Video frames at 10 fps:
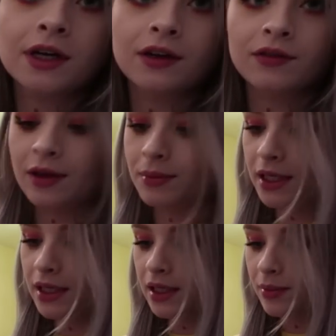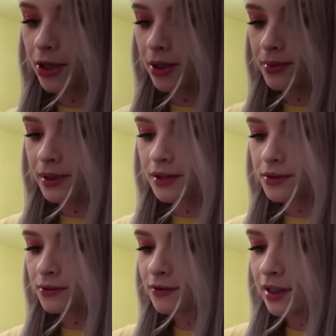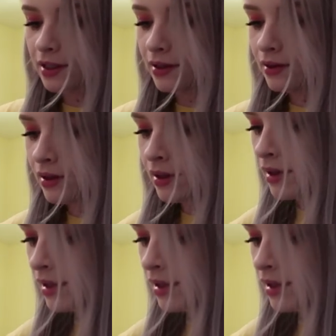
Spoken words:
this kind of like pinky purpley sort of colour.